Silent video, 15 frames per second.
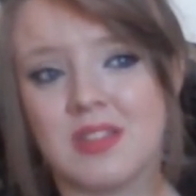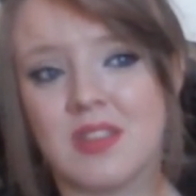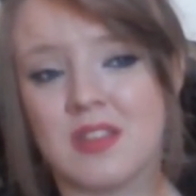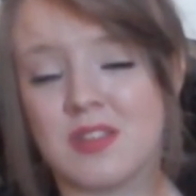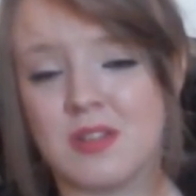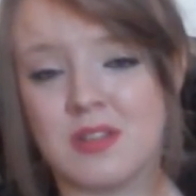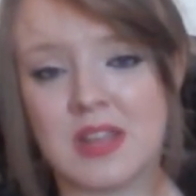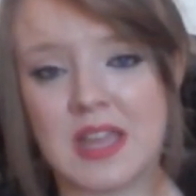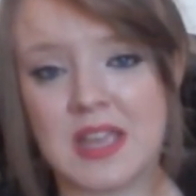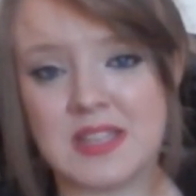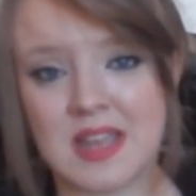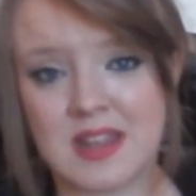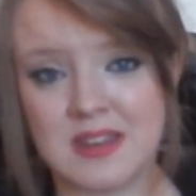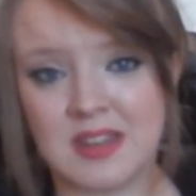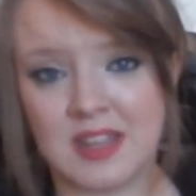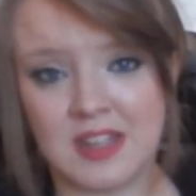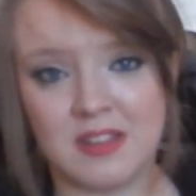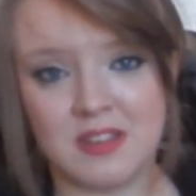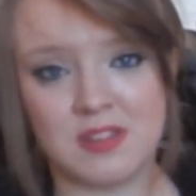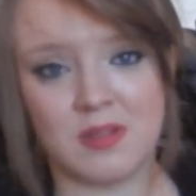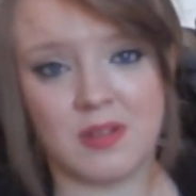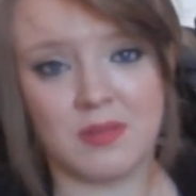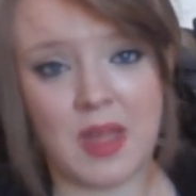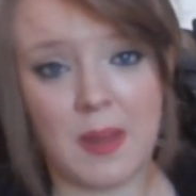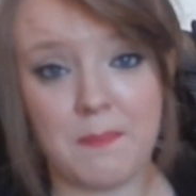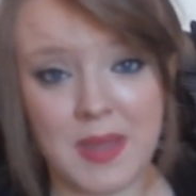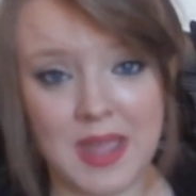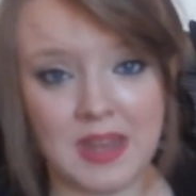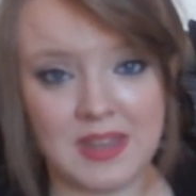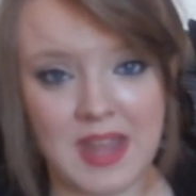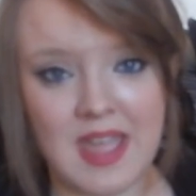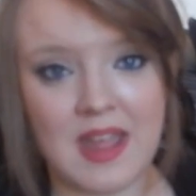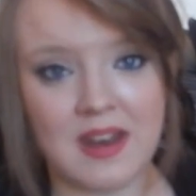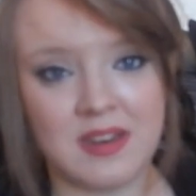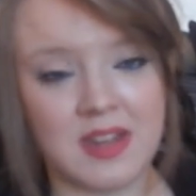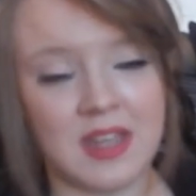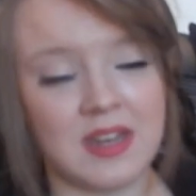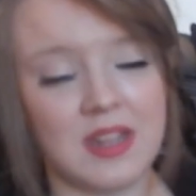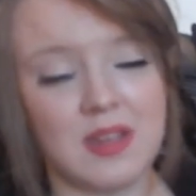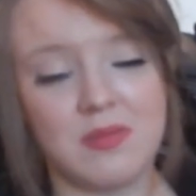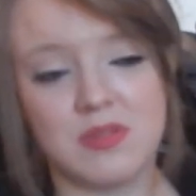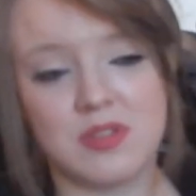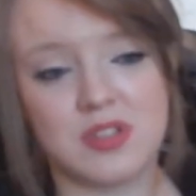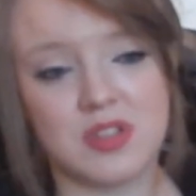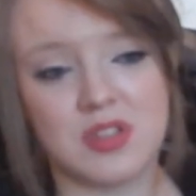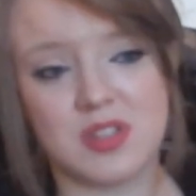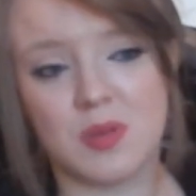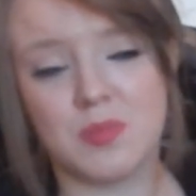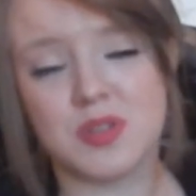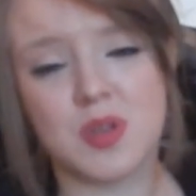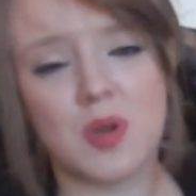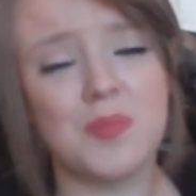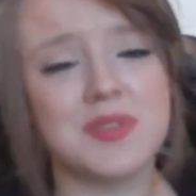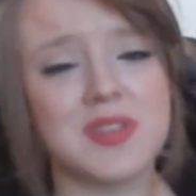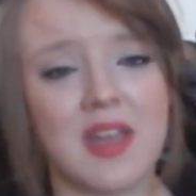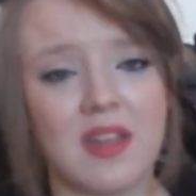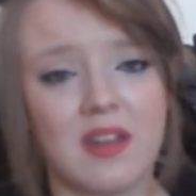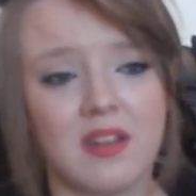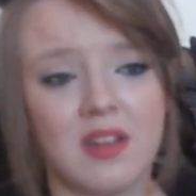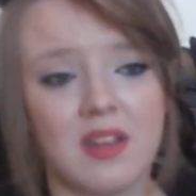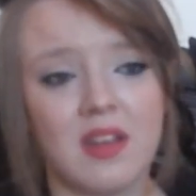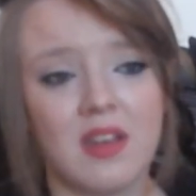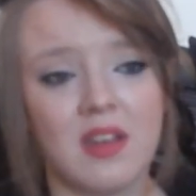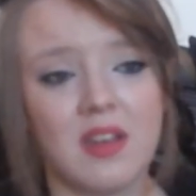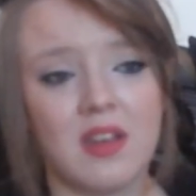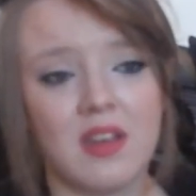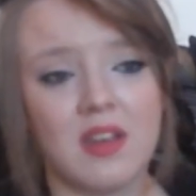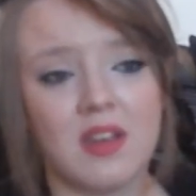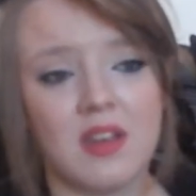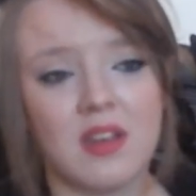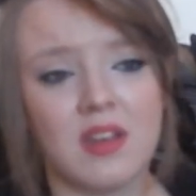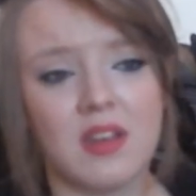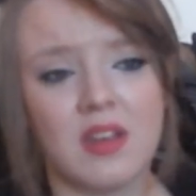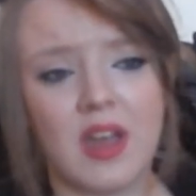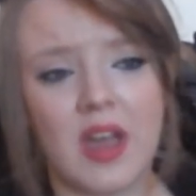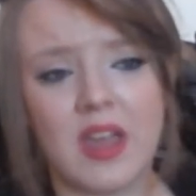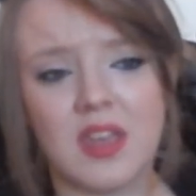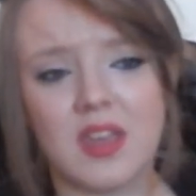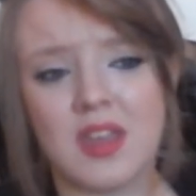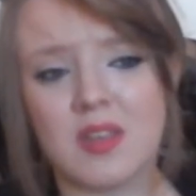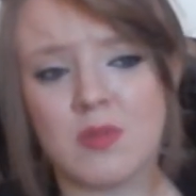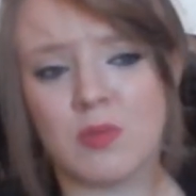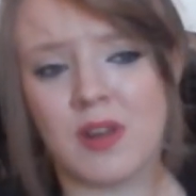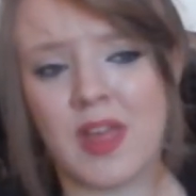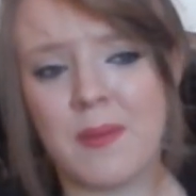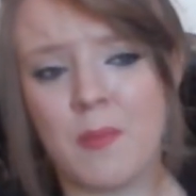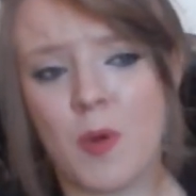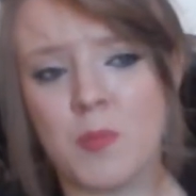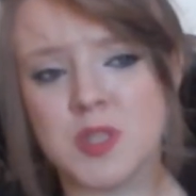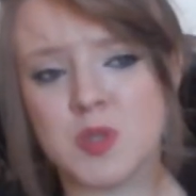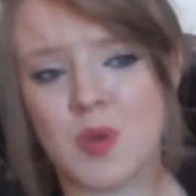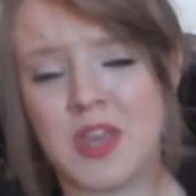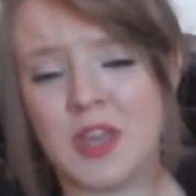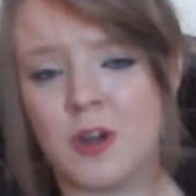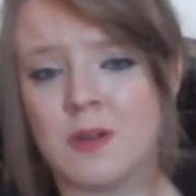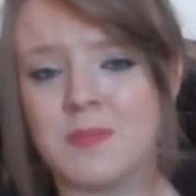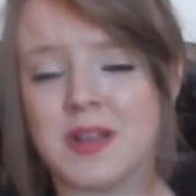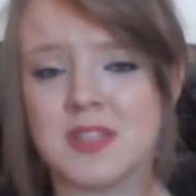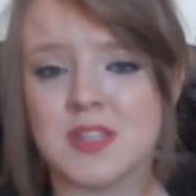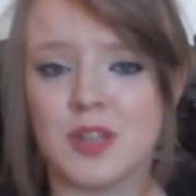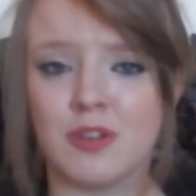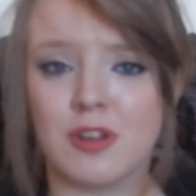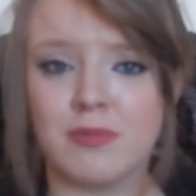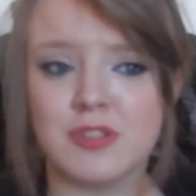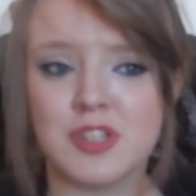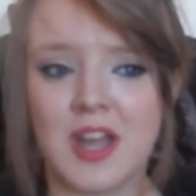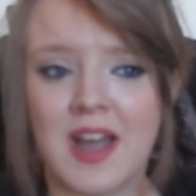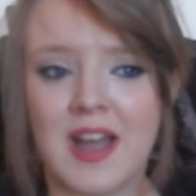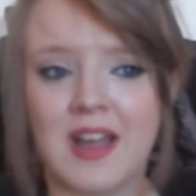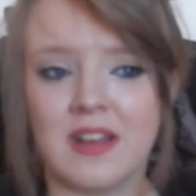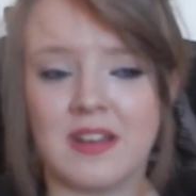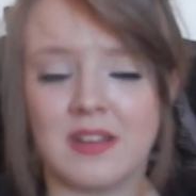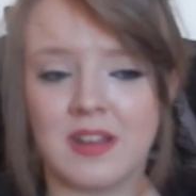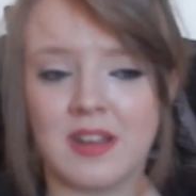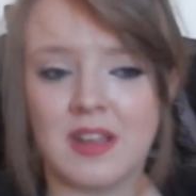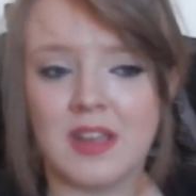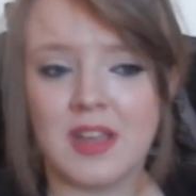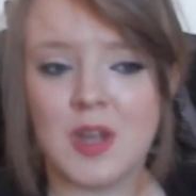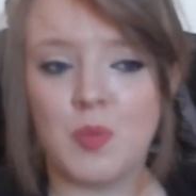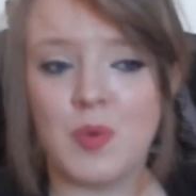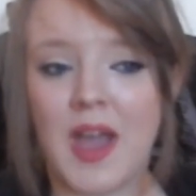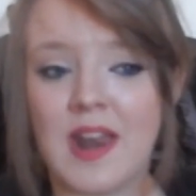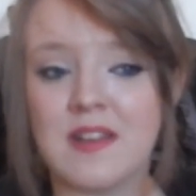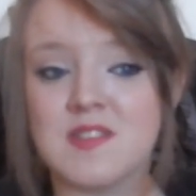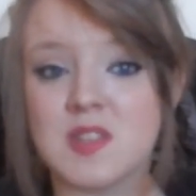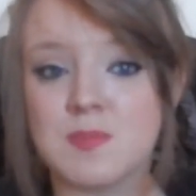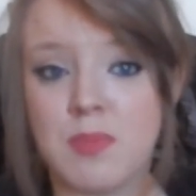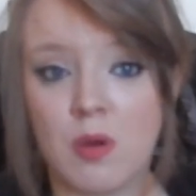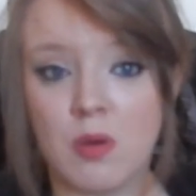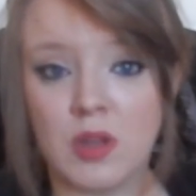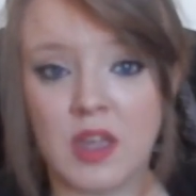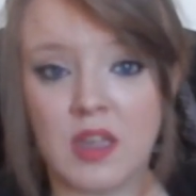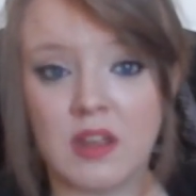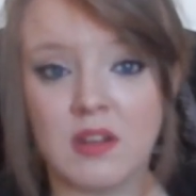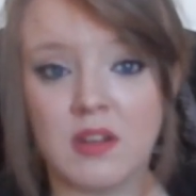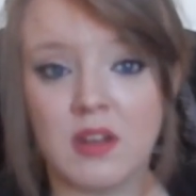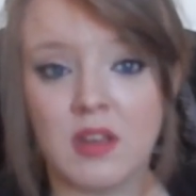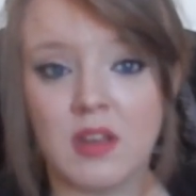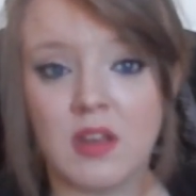the 2 days ended, or that main day ended, it was just so upsetting. Like, it's one of the moments where you go back to the group chat and we hadn't spoken.